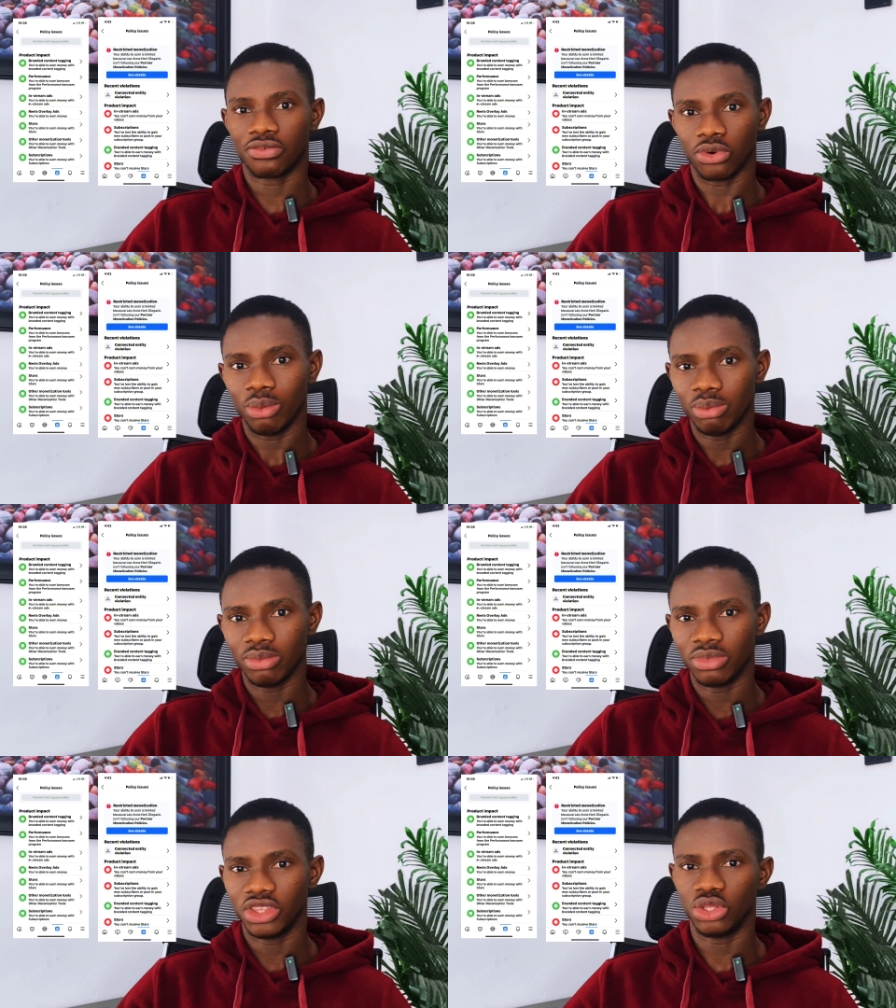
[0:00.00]
from,
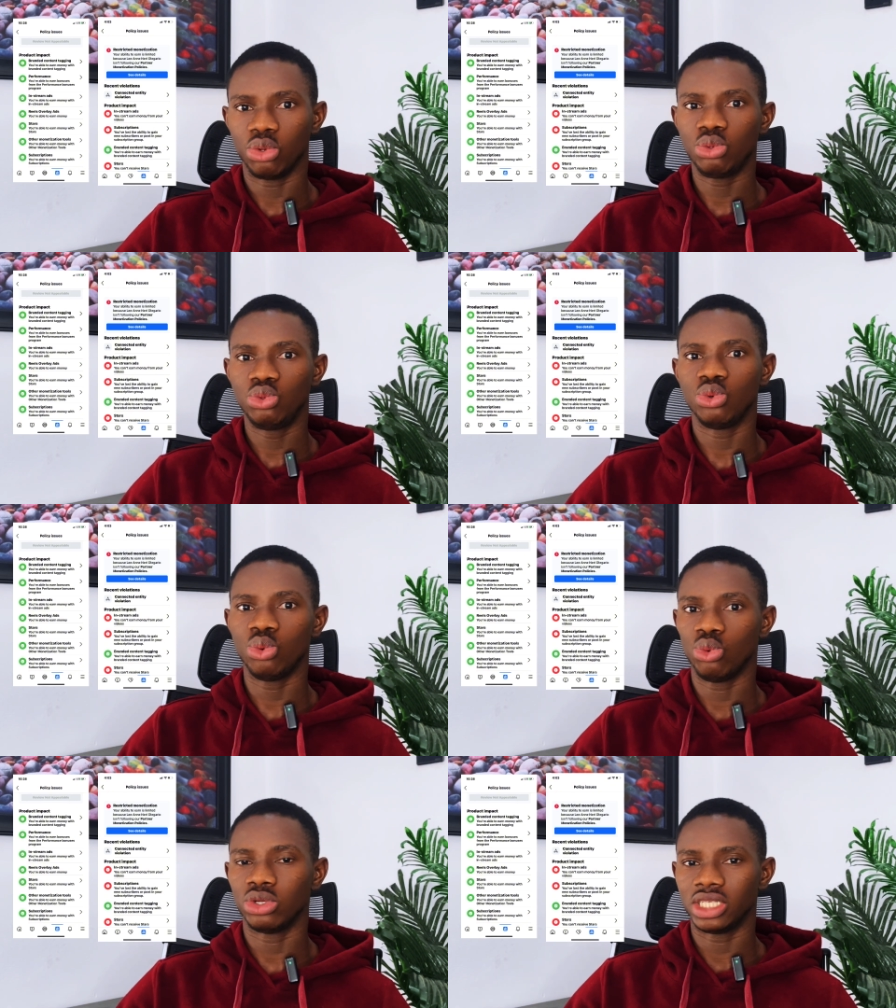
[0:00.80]
they don't know
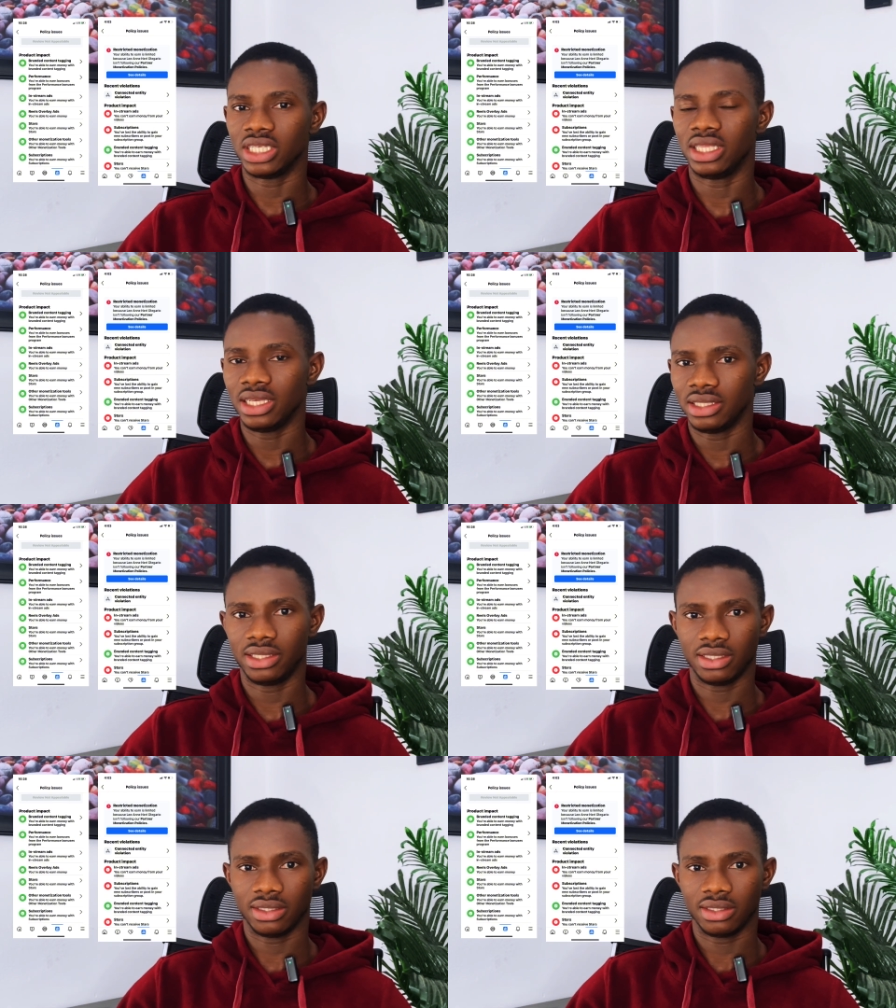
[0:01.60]
what it
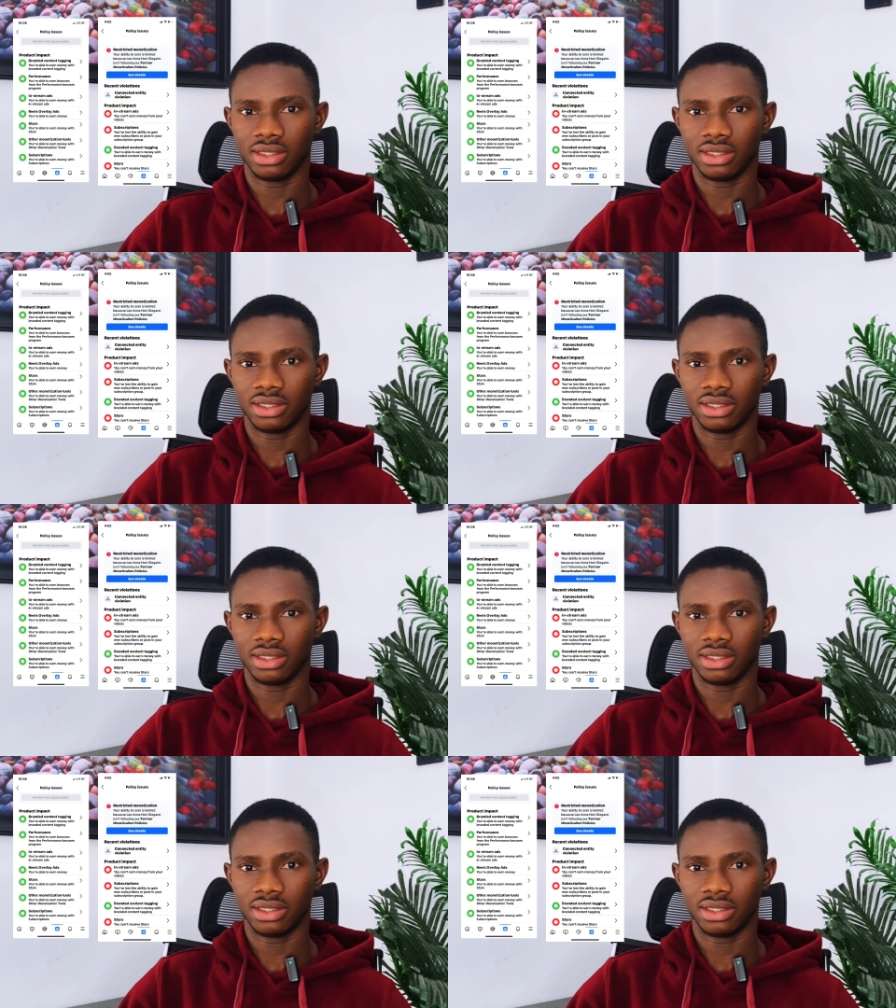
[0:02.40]
is.